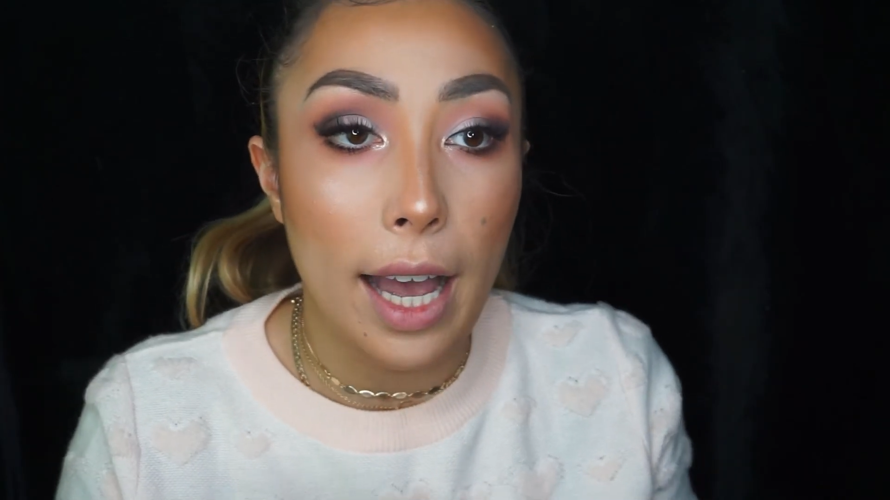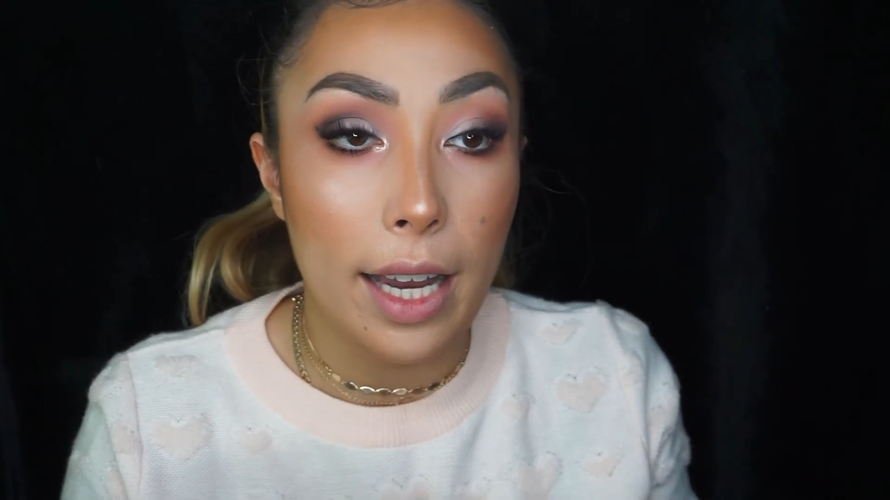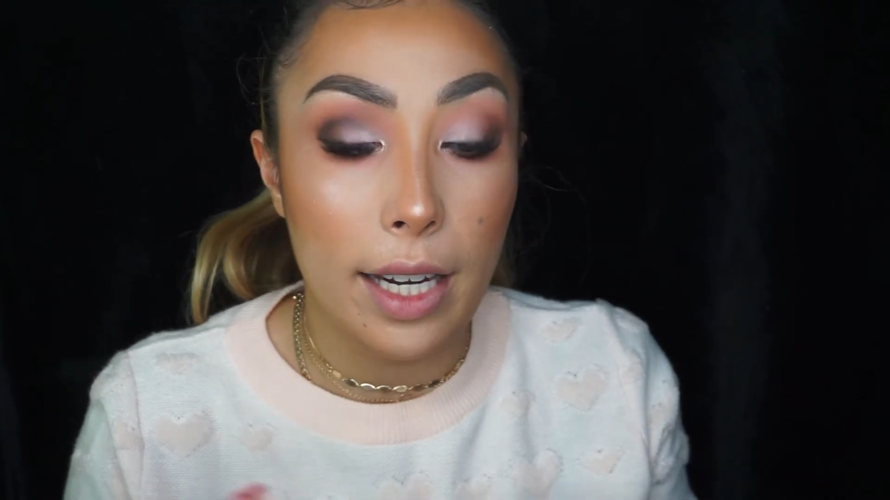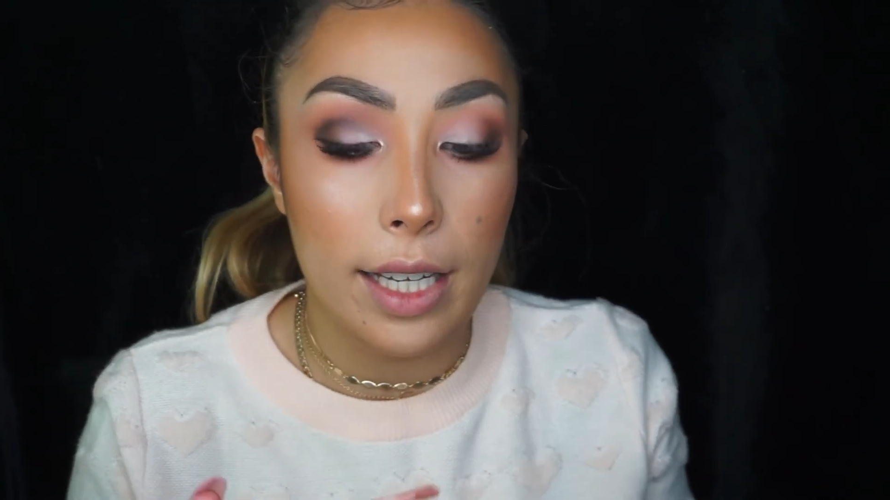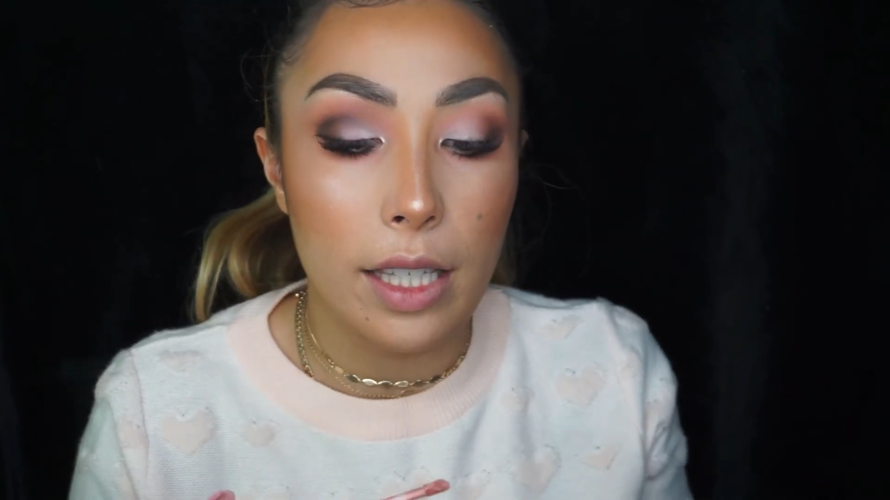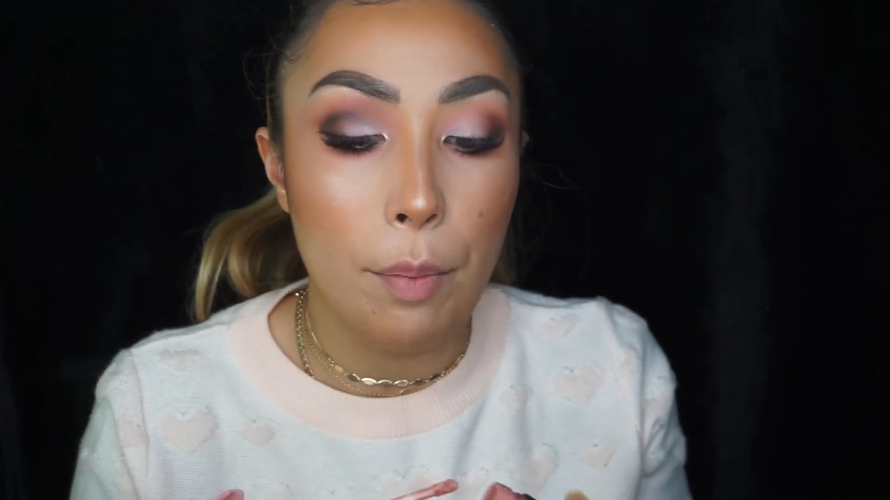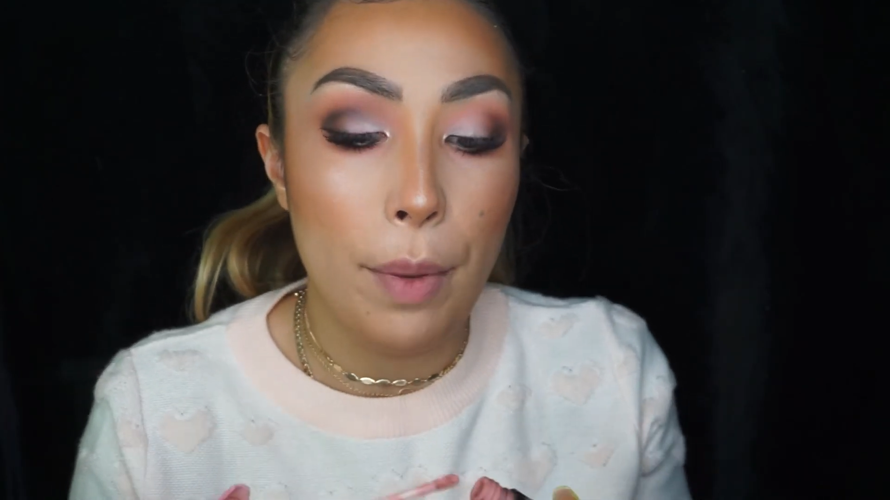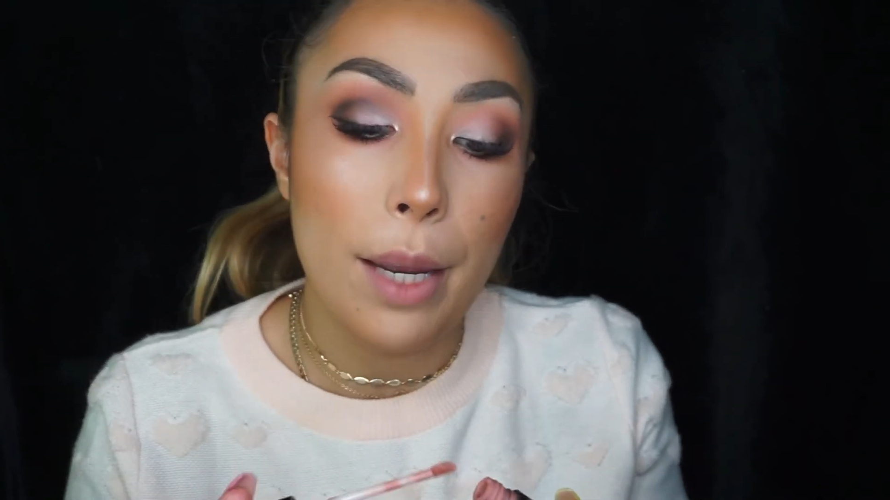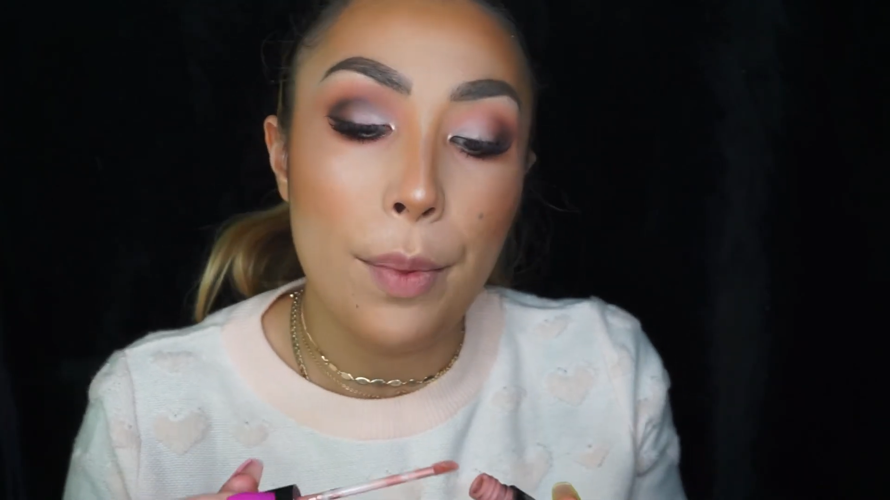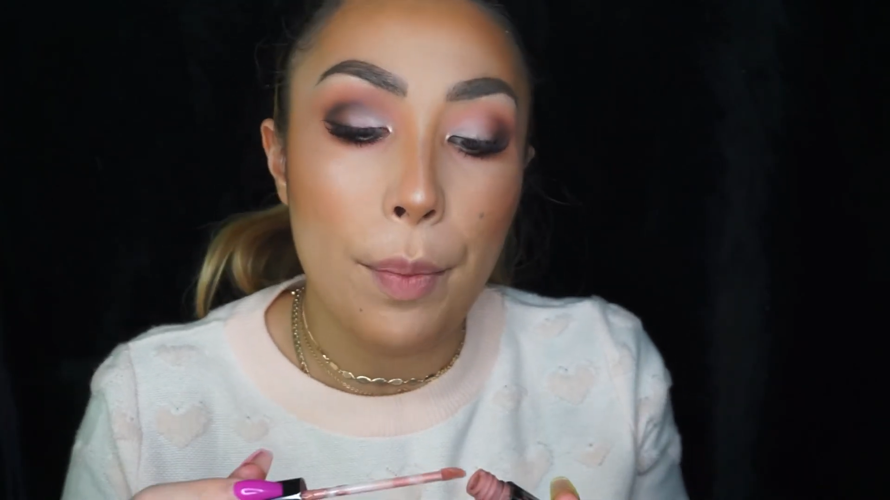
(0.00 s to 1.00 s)
And it's a
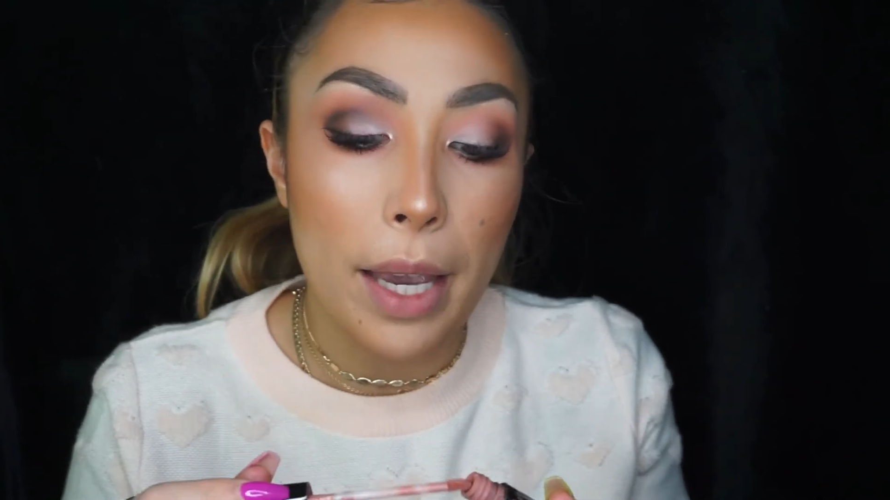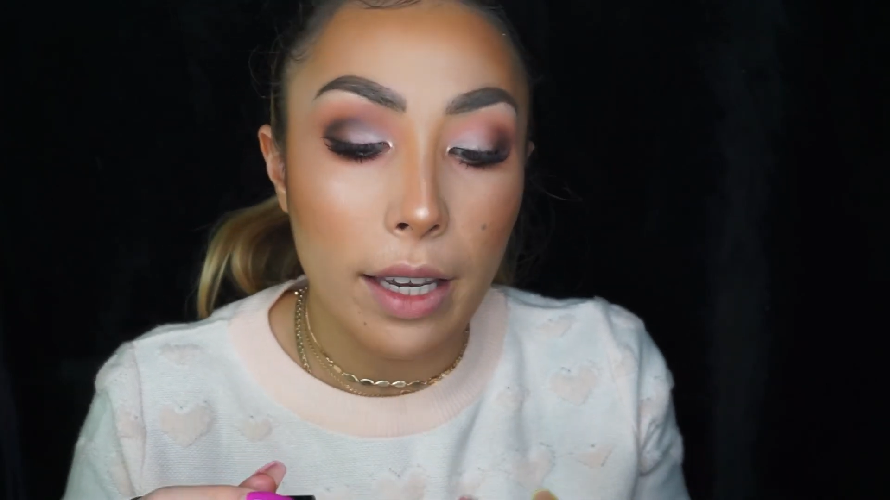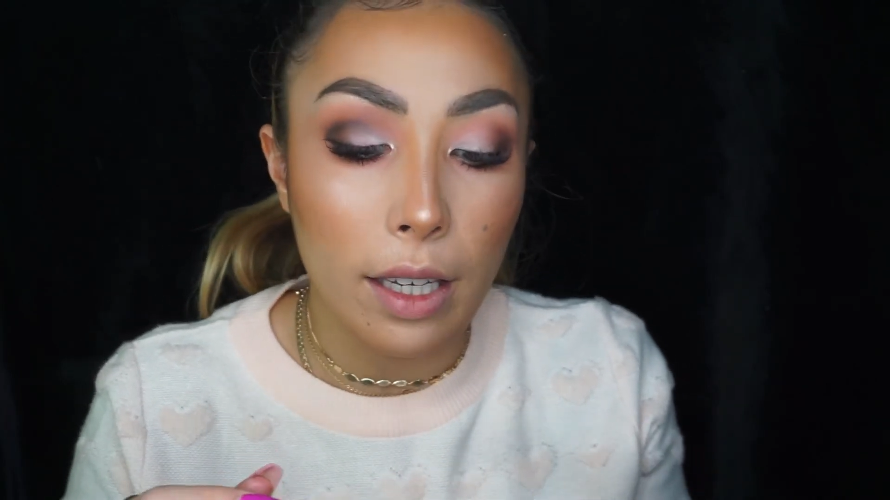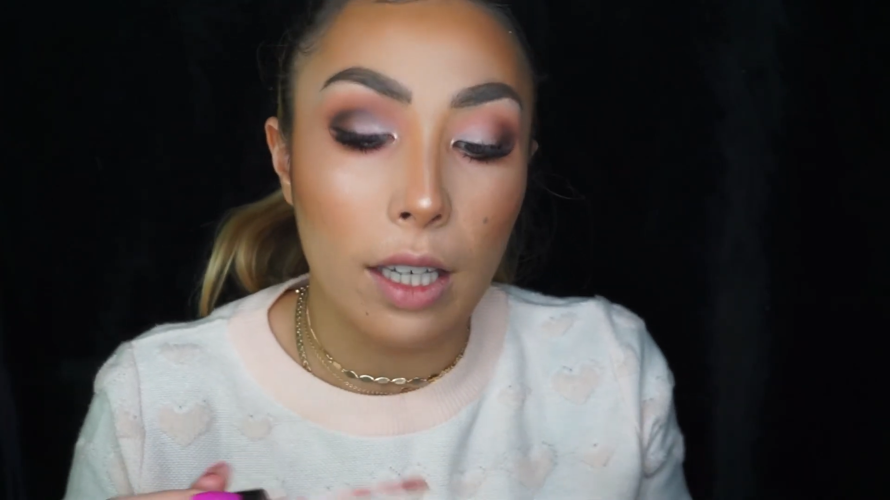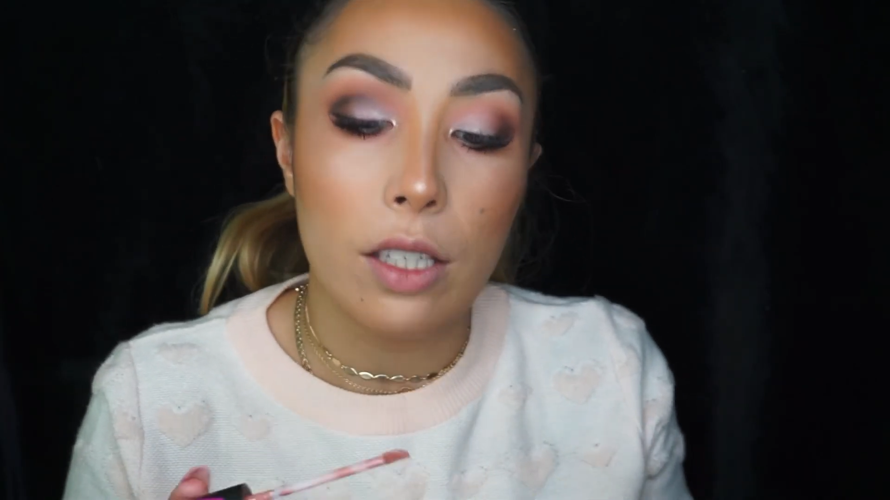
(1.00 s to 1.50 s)
baby pink.